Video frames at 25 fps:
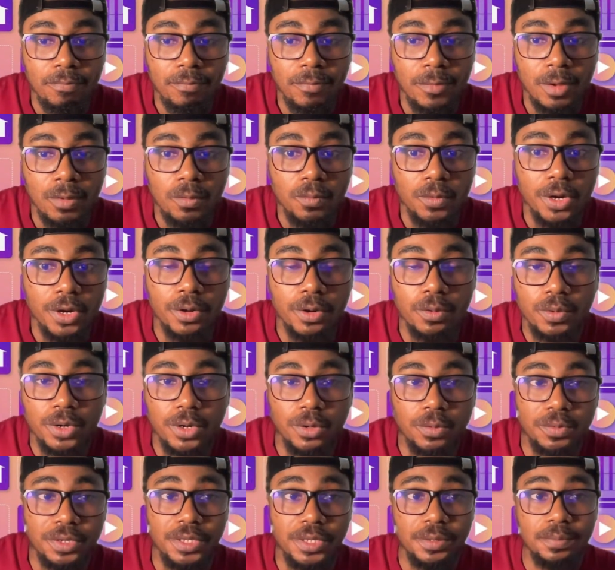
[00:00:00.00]
where
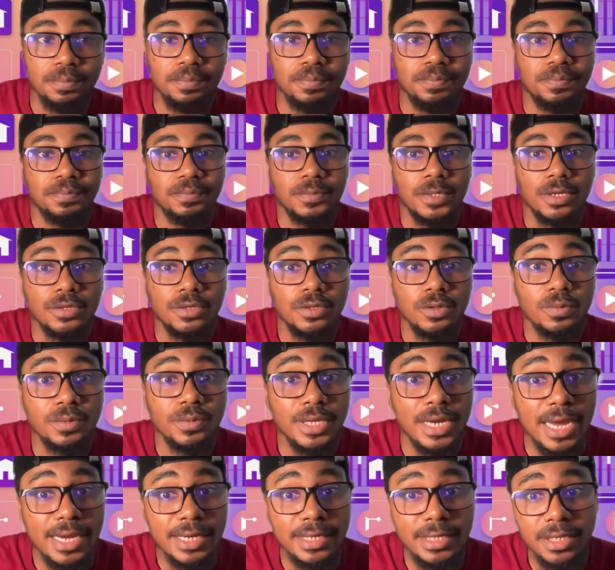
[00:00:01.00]
were we? So
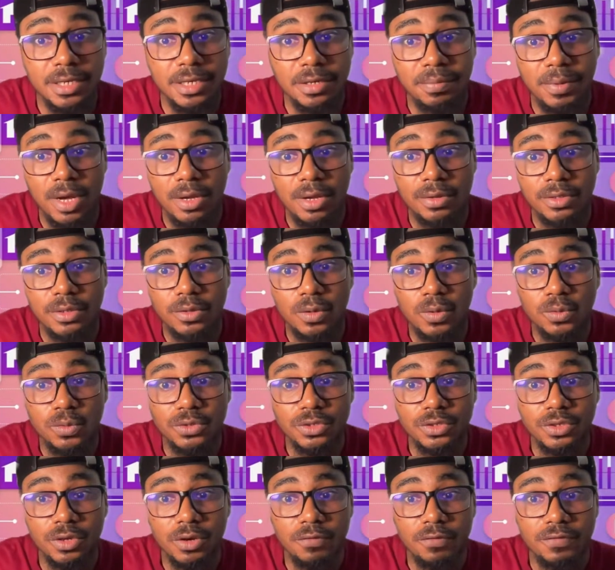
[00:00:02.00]
the idea about the whole
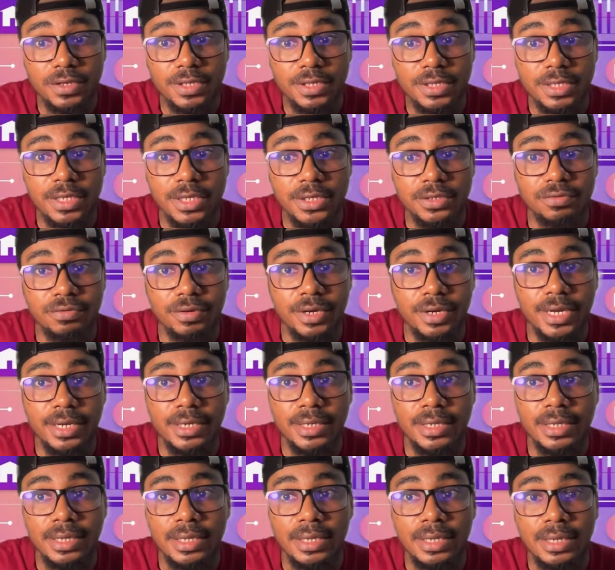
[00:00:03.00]
stuff is this,
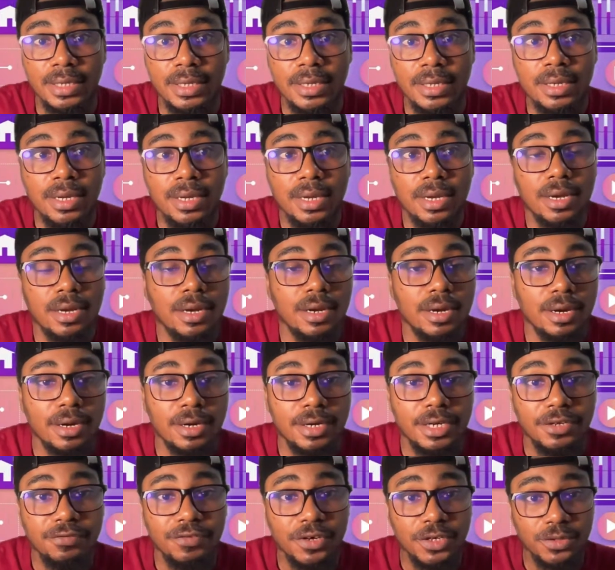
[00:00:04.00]
right?
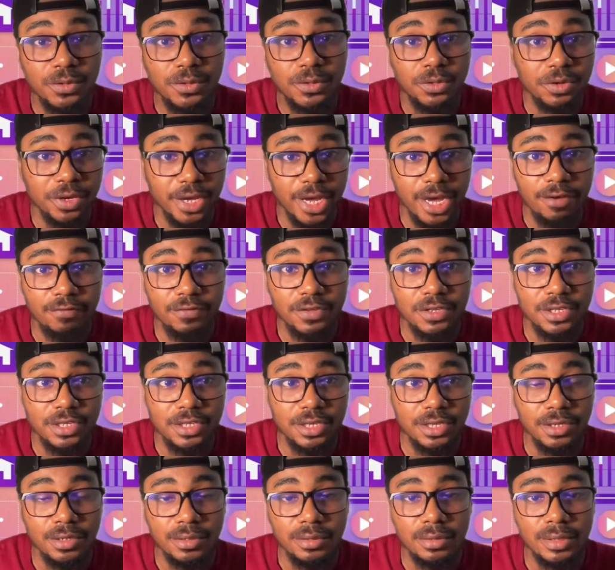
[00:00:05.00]
If at all you have the
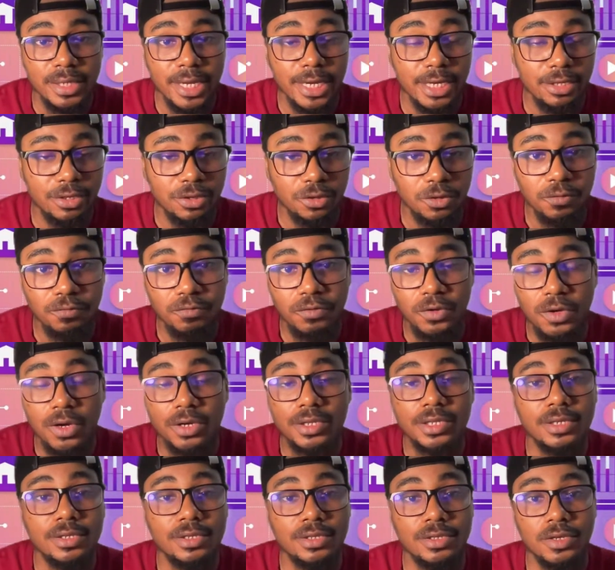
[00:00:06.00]
skill, like you've
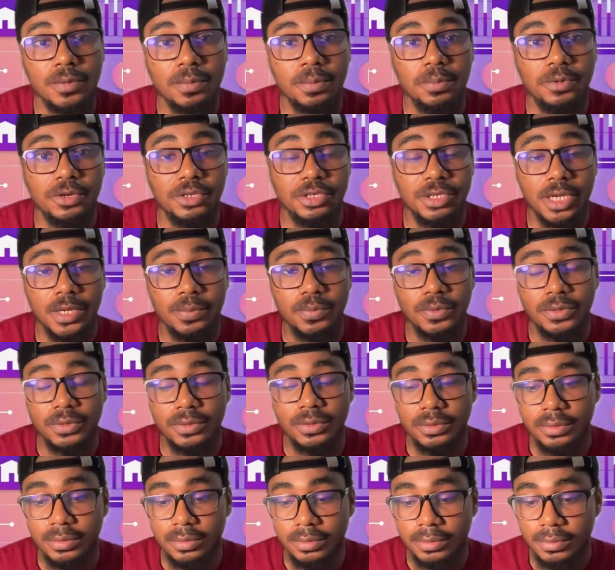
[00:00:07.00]
gotten some
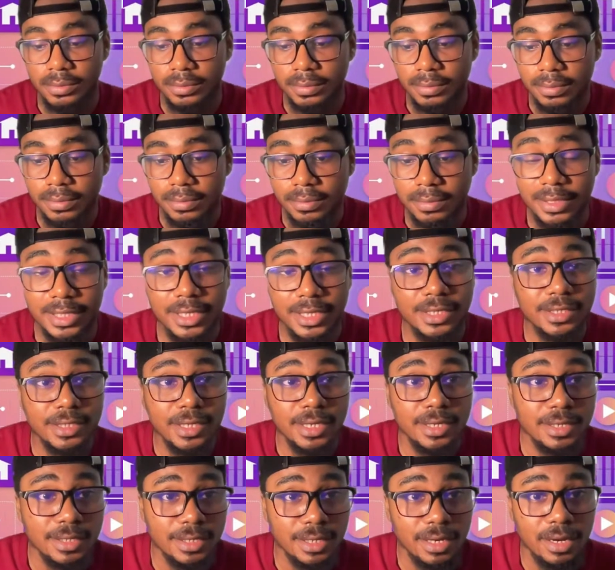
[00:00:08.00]
reasonable
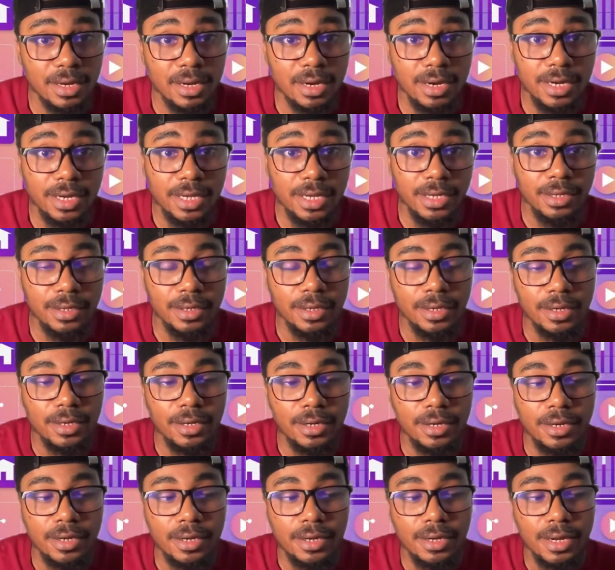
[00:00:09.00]
distance in learning
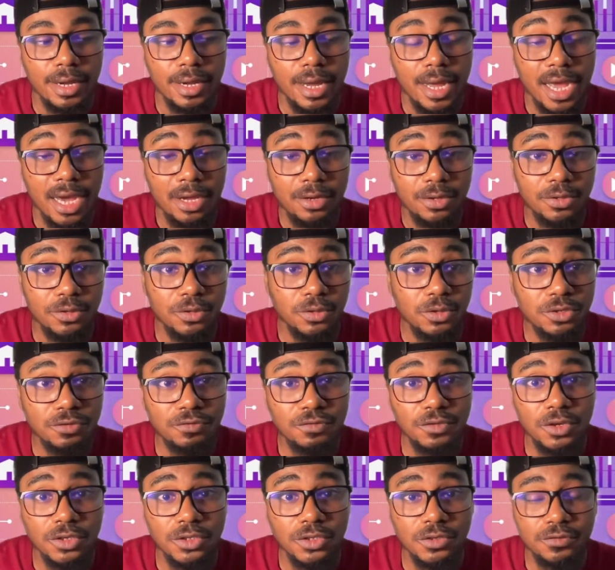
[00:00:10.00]
how to use
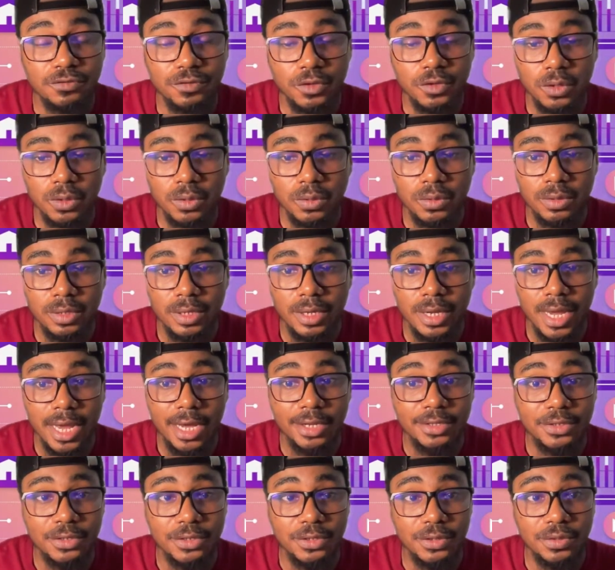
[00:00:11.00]
Flutterflow,
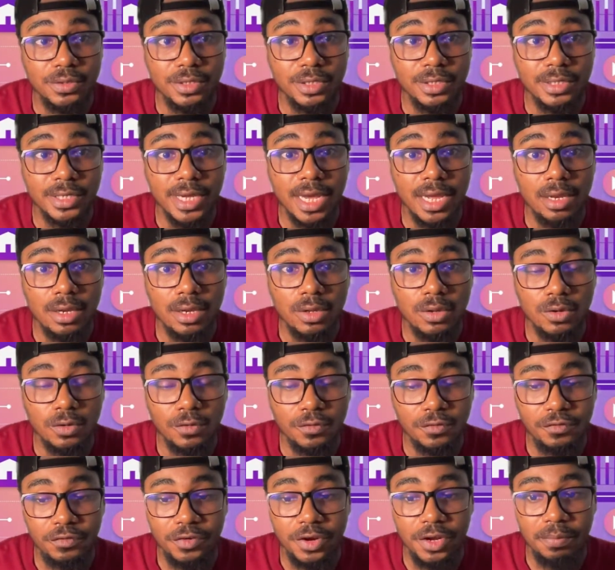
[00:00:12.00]
how to use a
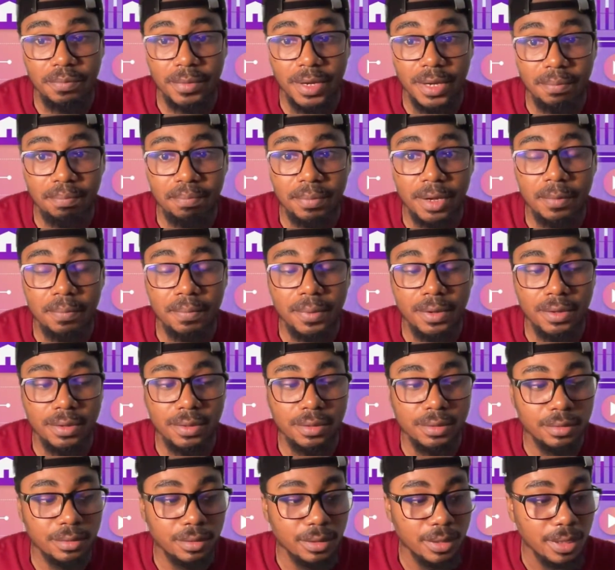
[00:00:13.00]
Dalo, Framer,
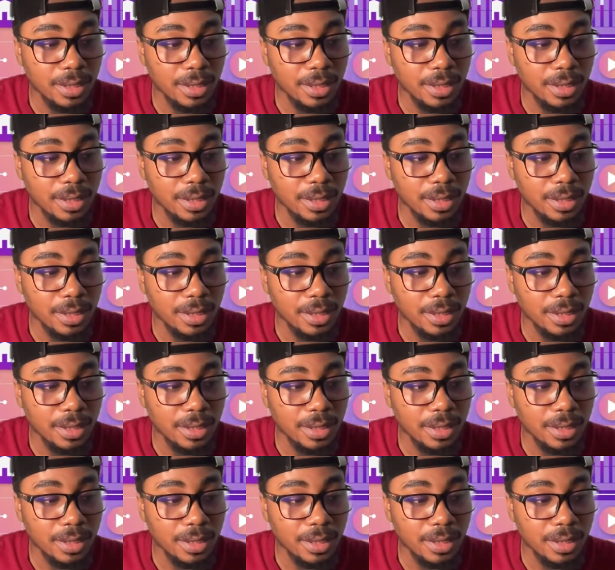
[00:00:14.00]
Bubble,